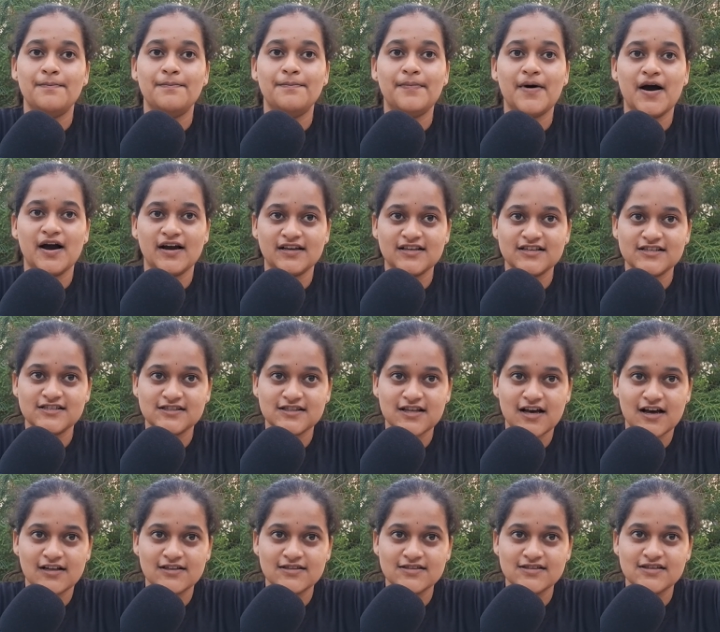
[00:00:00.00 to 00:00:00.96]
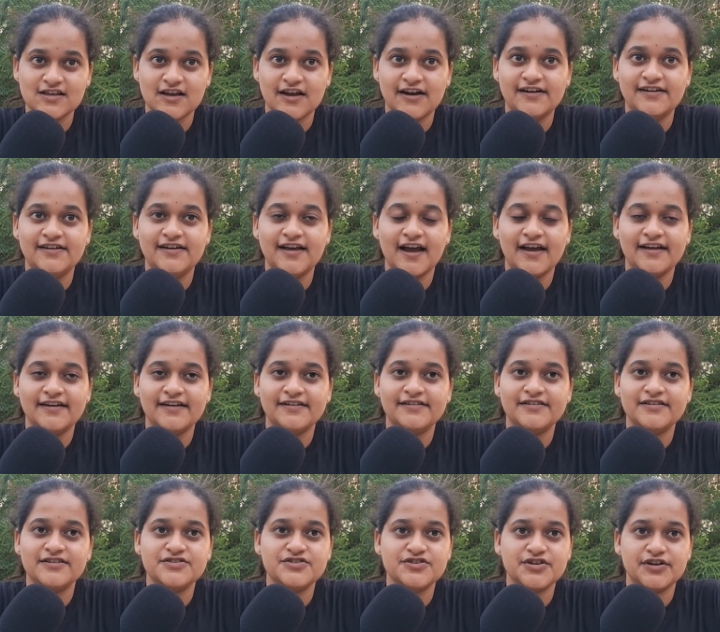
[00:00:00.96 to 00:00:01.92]
Pakistan's
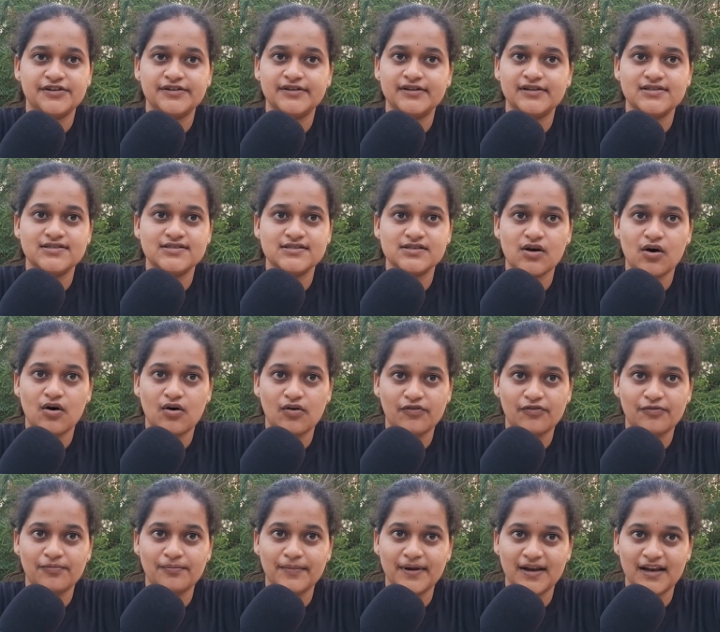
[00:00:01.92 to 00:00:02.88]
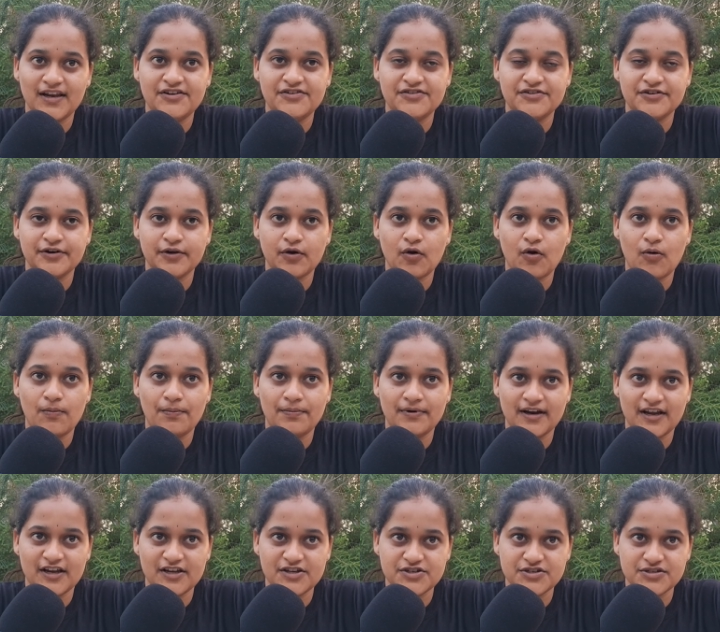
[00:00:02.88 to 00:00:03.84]
Director Generals of Military
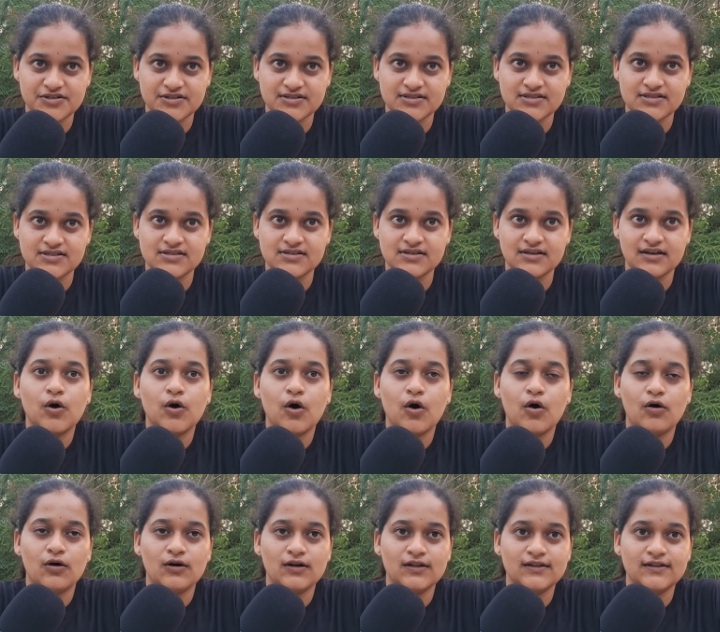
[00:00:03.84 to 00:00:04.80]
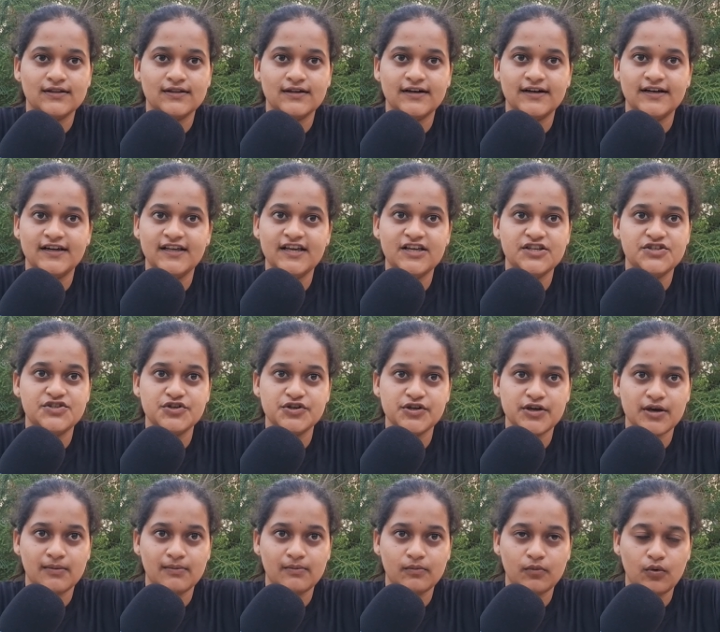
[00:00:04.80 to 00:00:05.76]
Operations called the
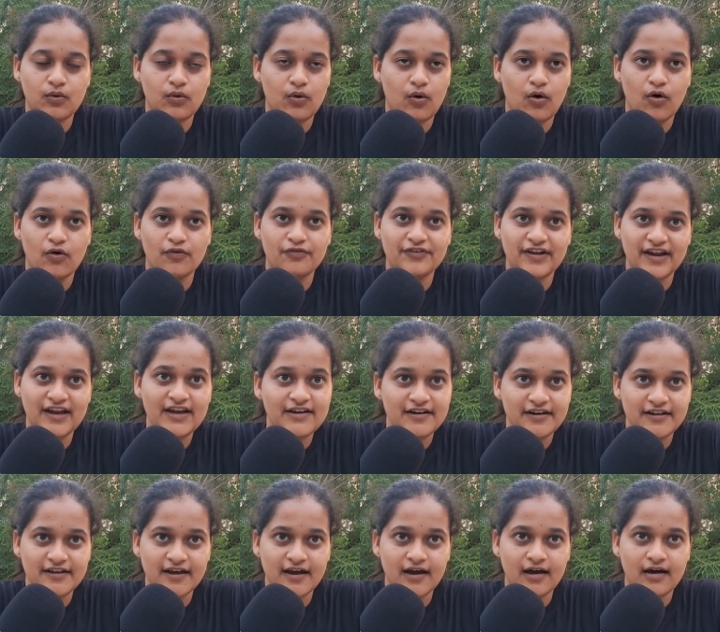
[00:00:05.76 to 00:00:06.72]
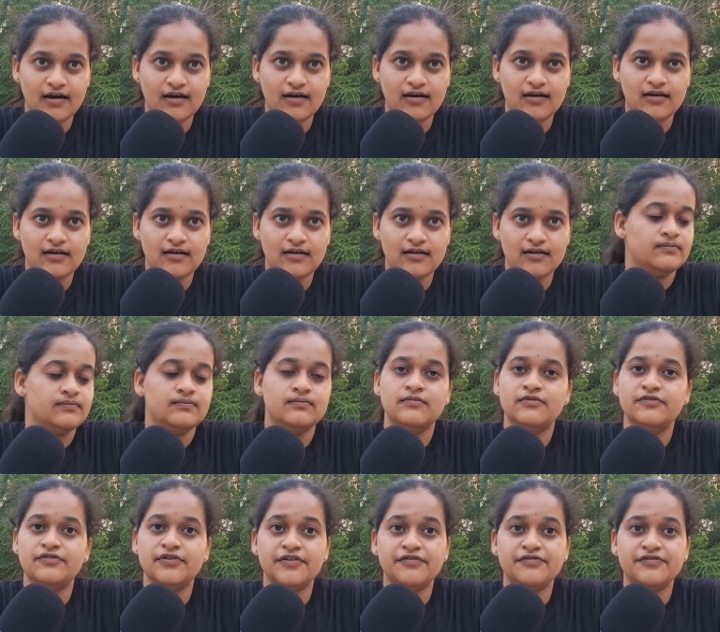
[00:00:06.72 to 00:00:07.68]
DGMO of India
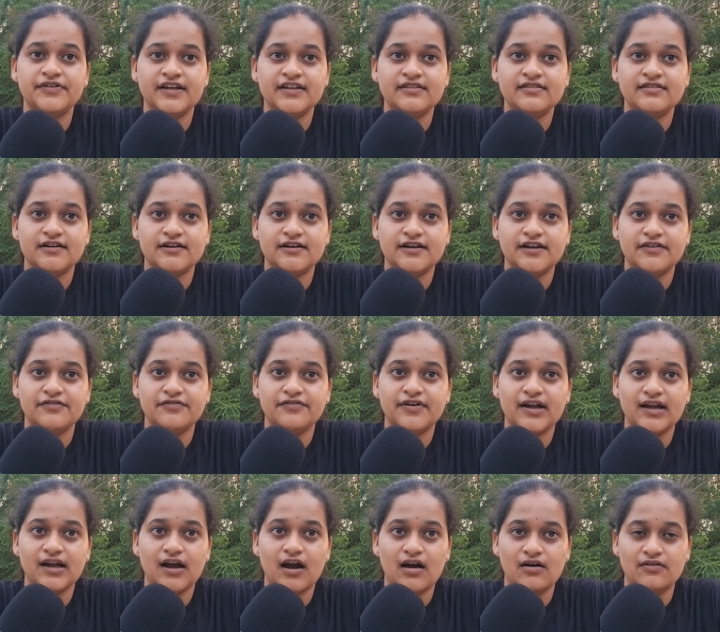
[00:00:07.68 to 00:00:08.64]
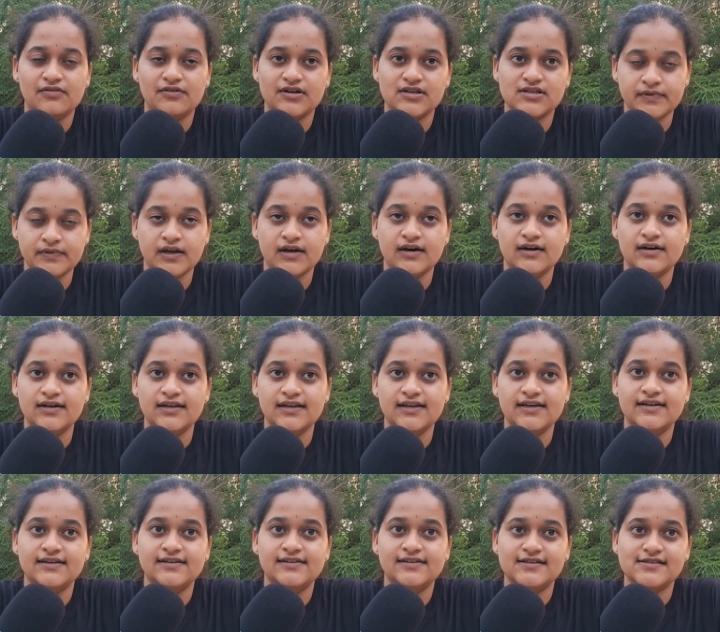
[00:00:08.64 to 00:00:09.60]
15:35 hours
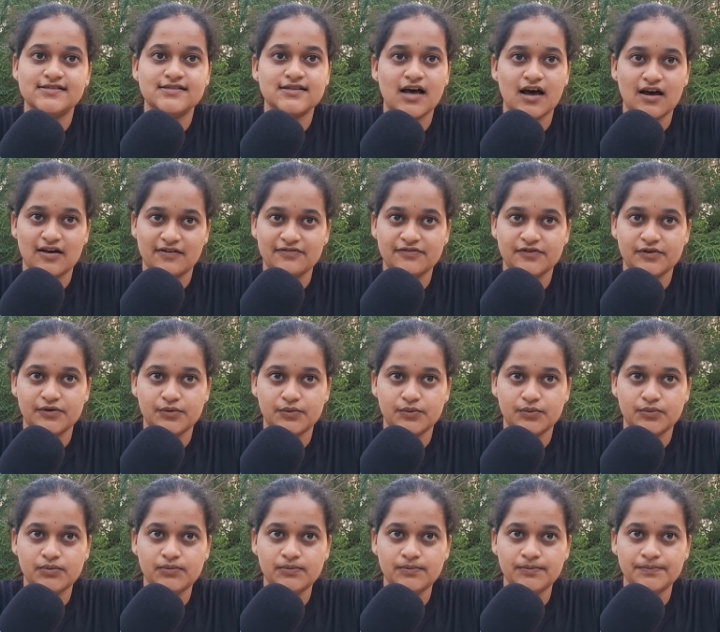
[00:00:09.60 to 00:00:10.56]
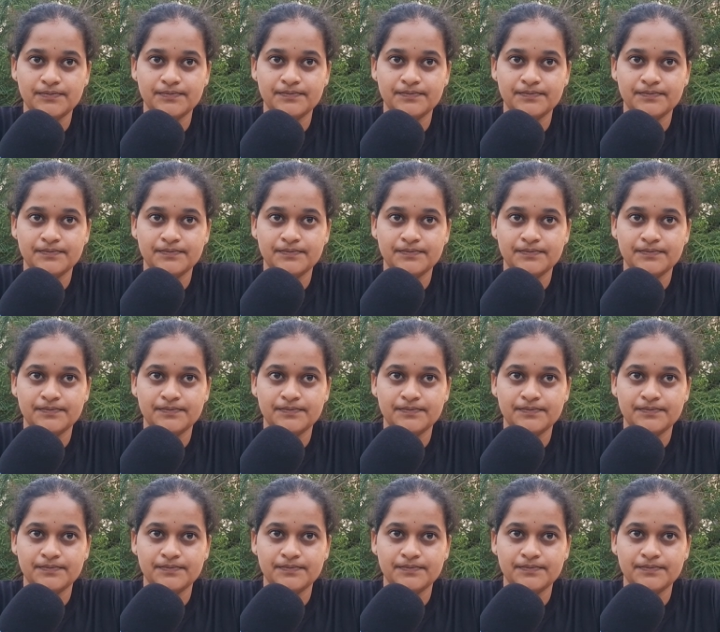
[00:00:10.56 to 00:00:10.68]
earlier this afternoon.